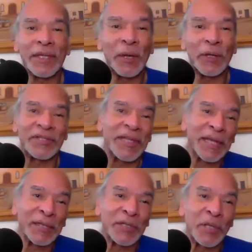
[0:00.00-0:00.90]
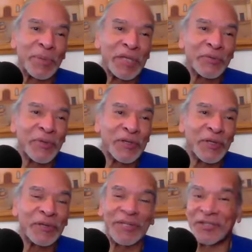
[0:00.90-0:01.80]
You're taking it to the beach with
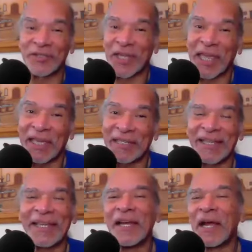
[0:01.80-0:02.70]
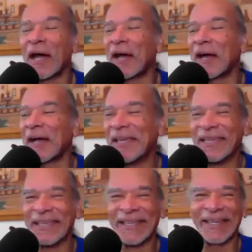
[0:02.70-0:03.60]
you because you can't, uh,
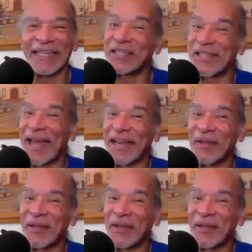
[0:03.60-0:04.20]
at least not in the